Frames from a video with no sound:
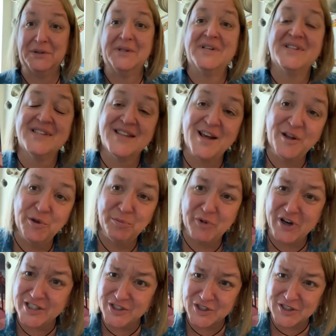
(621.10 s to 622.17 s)

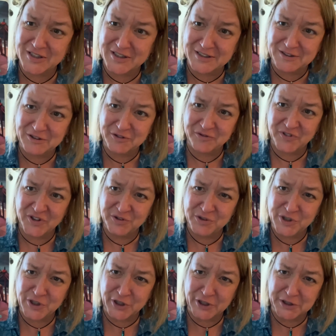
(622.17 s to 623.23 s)
Celebration in her
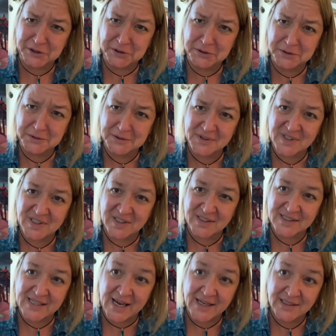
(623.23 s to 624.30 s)
future
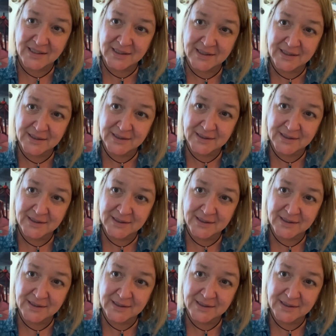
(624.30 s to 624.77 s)
success.